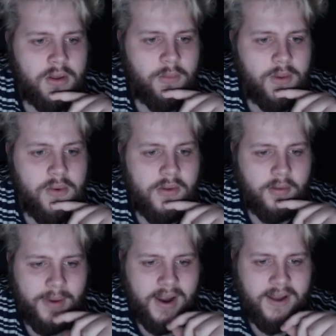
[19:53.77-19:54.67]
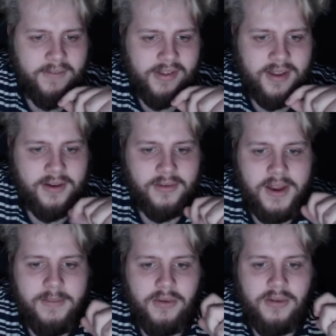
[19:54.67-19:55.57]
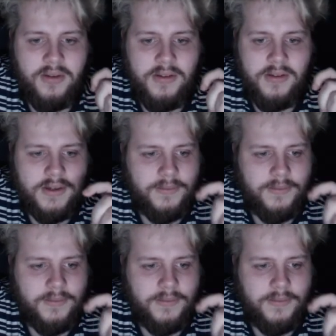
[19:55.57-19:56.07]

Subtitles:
When you as a player have a standout debut season.